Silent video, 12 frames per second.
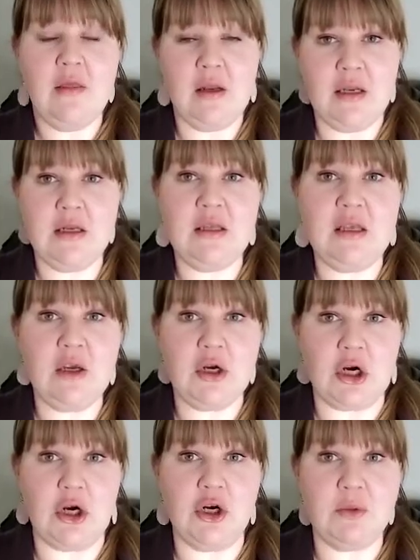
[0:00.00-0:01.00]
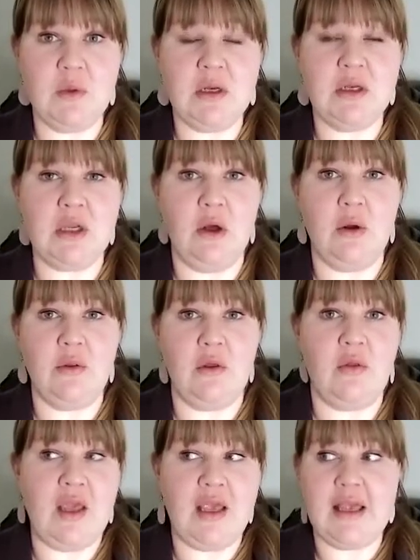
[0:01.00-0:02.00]
that need the encouragement to know
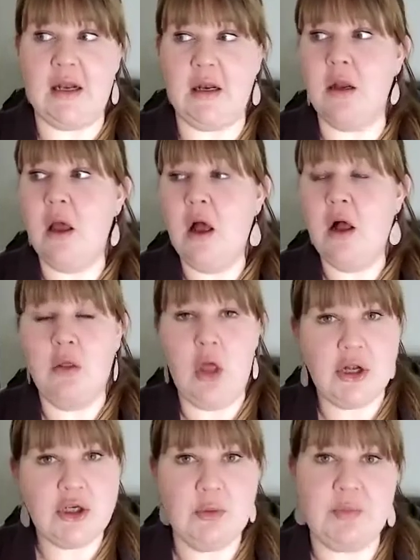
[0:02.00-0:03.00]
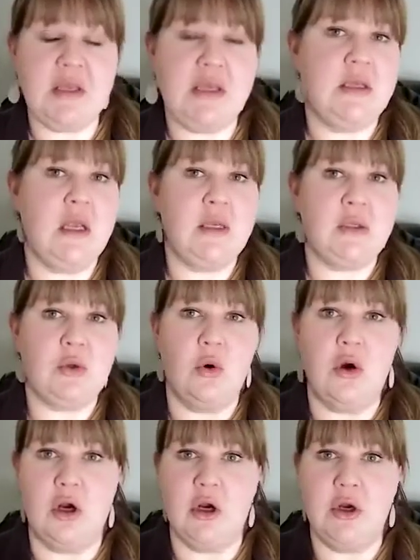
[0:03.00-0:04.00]
that they can launch a business
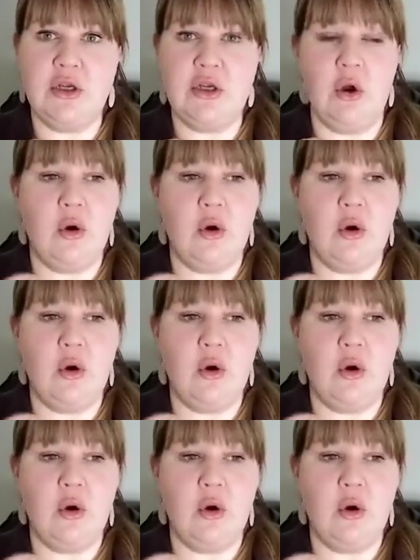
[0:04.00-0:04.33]
or,